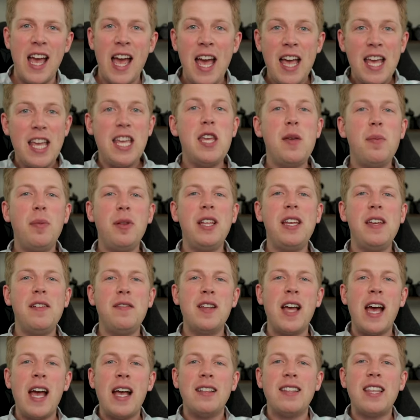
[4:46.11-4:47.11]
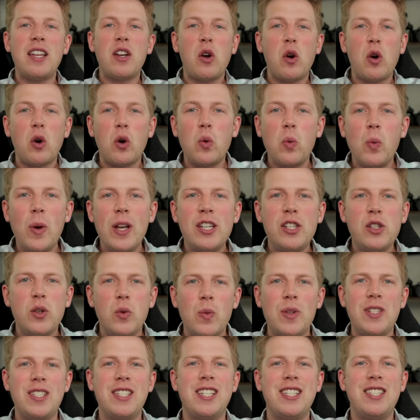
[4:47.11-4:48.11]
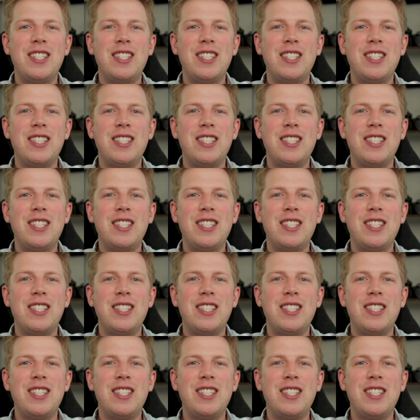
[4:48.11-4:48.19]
He believed that her wish was to